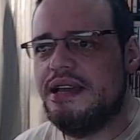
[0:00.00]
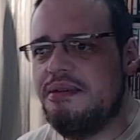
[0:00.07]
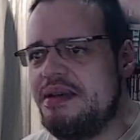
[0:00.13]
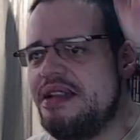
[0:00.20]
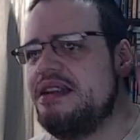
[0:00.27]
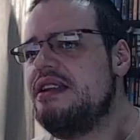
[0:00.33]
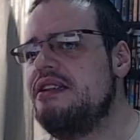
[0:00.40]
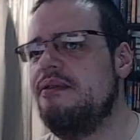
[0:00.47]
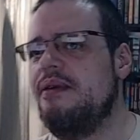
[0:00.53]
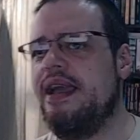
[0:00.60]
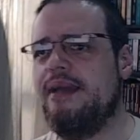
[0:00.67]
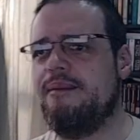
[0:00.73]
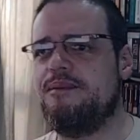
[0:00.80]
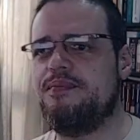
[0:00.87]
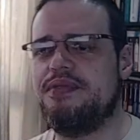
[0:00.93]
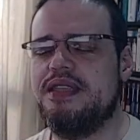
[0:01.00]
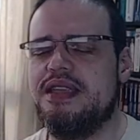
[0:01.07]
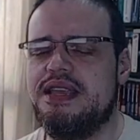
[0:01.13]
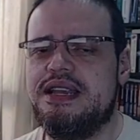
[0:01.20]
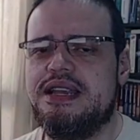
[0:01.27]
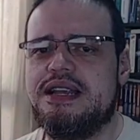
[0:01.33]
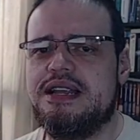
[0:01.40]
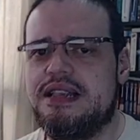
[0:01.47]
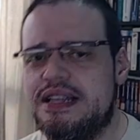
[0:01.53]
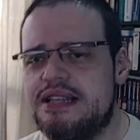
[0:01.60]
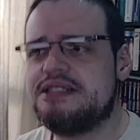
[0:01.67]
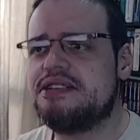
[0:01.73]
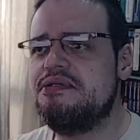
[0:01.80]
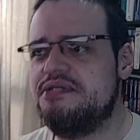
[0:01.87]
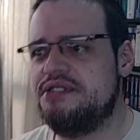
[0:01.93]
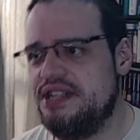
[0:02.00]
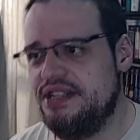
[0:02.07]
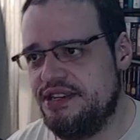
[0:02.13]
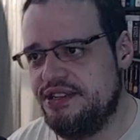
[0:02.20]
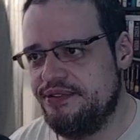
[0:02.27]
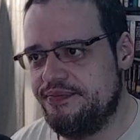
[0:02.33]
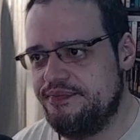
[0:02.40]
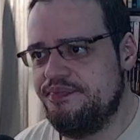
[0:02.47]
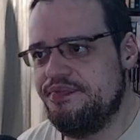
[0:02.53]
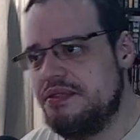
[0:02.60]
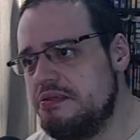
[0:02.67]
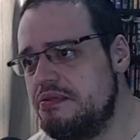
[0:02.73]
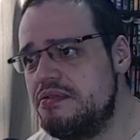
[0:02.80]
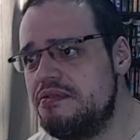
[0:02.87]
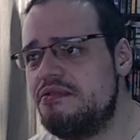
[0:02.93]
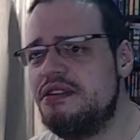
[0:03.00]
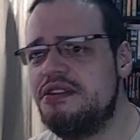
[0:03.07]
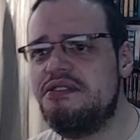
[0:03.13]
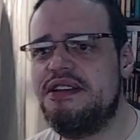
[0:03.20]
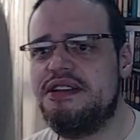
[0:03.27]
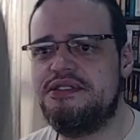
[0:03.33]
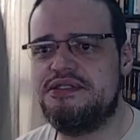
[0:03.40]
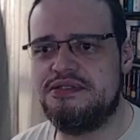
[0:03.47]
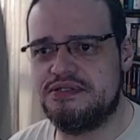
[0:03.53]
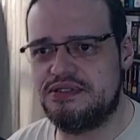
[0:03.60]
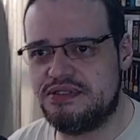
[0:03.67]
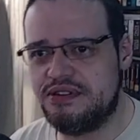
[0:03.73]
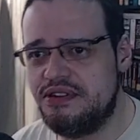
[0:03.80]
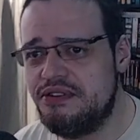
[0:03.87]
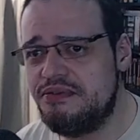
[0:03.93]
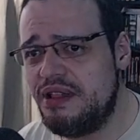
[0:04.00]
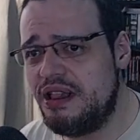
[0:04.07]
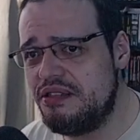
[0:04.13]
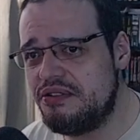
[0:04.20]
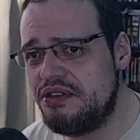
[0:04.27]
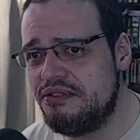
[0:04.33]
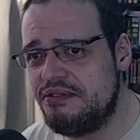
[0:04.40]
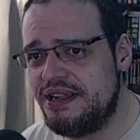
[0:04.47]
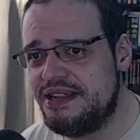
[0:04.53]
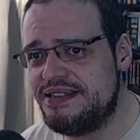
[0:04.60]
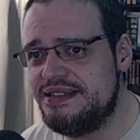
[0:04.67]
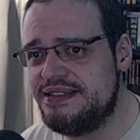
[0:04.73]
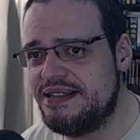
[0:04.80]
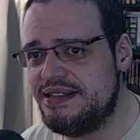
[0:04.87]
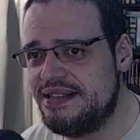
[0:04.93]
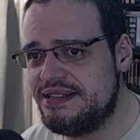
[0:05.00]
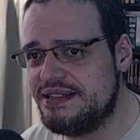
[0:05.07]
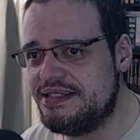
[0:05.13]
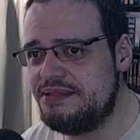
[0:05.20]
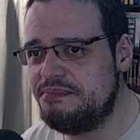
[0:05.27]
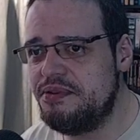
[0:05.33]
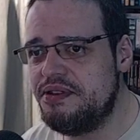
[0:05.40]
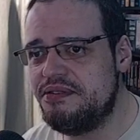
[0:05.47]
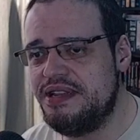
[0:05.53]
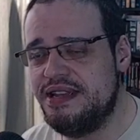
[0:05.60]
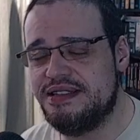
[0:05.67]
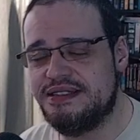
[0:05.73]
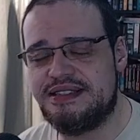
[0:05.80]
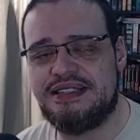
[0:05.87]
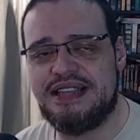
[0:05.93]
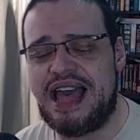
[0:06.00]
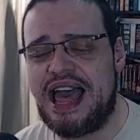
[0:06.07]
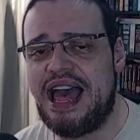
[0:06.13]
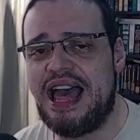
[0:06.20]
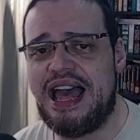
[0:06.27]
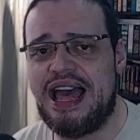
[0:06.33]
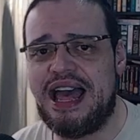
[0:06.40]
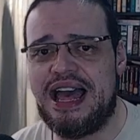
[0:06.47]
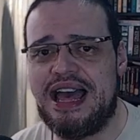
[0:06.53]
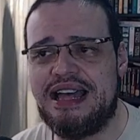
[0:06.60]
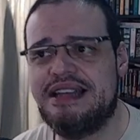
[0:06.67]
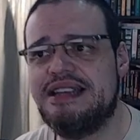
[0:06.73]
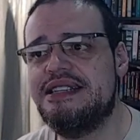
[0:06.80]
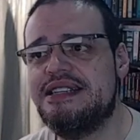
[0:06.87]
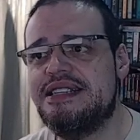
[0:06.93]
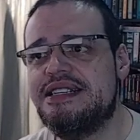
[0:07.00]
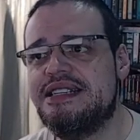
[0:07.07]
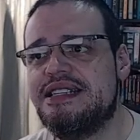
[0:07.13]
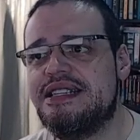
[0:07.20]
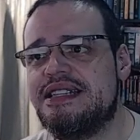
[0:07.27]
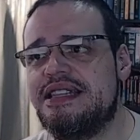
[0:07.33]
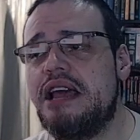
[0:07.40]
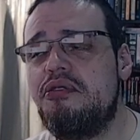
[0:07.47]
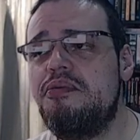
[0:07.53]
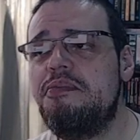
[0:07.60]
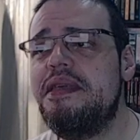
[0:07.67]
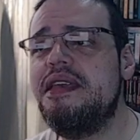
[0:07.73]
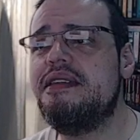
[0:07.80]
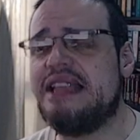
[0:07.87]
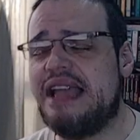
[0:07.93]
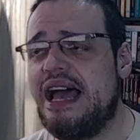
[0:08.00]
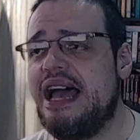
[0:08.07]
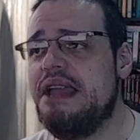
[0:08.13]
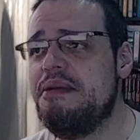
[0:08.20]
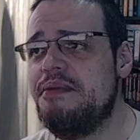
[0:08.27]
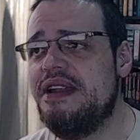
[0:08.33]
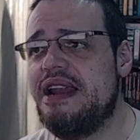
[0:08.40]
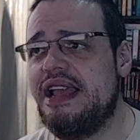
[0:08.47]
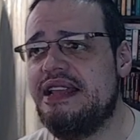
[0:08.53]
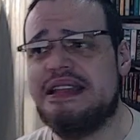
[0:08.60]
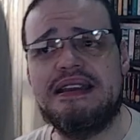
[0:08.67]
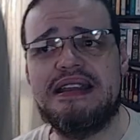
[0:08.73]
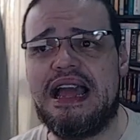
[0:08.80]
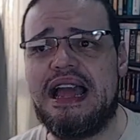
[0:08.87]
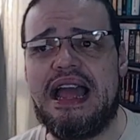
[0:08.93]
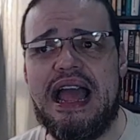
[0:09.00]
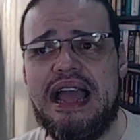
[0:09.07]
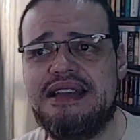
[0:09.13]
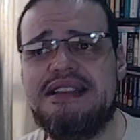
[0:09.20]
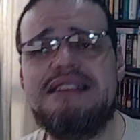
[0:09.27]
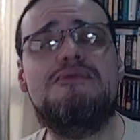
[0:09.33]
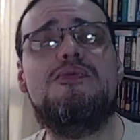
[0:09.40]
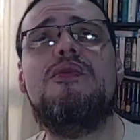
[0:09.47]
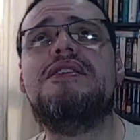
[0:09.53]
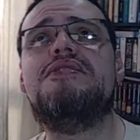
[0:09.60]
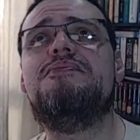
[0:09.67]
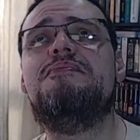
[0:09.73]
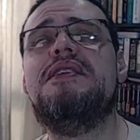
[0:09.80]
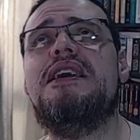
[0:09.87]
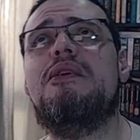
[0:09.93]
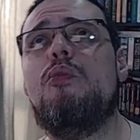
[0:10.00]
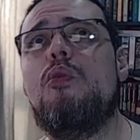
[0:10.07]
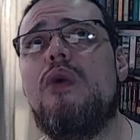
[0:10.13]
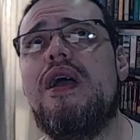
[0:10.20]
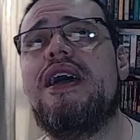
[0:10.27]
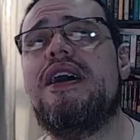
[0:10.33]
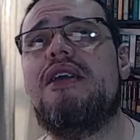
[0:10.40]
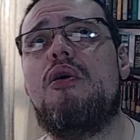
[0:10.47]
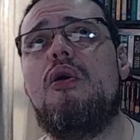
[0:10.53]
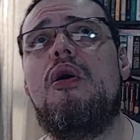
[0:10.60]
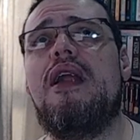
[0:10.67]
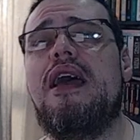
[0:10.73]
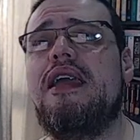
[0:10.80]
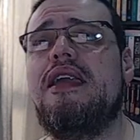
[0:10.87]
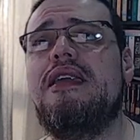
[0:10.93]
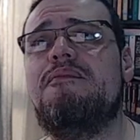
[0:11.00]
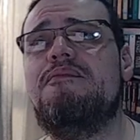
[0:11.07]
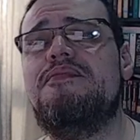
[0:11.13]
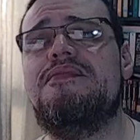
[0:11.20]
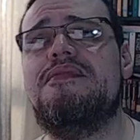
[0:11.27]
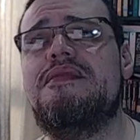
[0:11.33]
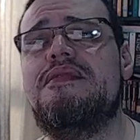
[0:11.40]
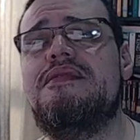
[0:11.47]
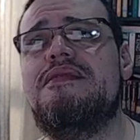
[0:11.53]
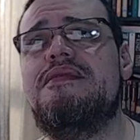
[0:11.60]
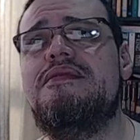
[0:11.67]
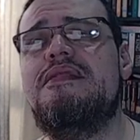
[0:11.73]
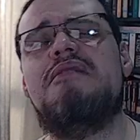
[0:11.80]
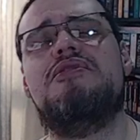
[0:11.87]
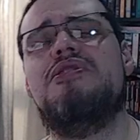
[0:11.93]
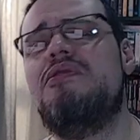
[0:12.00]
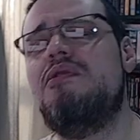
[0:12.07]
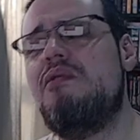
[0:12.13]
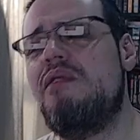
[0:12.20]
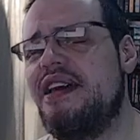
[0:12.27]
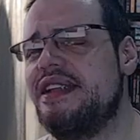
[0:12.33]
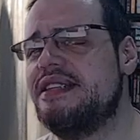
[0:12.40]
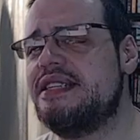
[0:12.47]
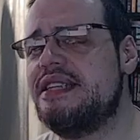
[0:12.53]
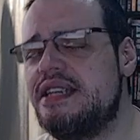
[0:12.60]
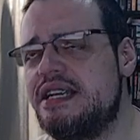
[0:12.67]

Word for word: But anyway, let's continue. Congratulations on your well-curated internet experience. Uh, there will be a time when I didn't, I didn't want to be aware or I... No, you know what?